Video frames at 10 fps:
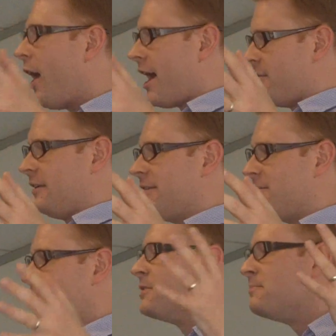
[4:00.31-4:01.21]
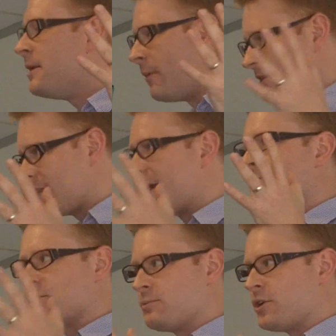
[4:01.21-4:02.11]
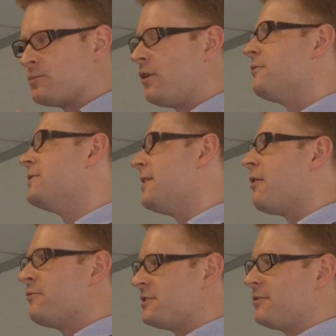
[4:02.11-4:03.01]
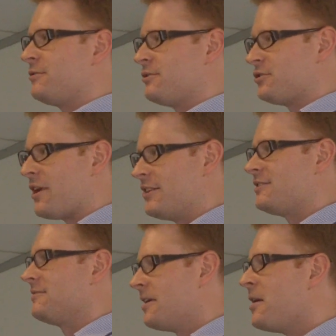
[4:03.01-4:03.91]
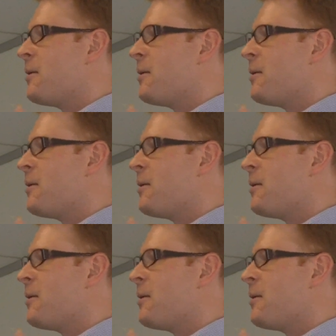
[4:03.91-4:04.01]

minimizing that as much as possible. Obviously there are physical constraints.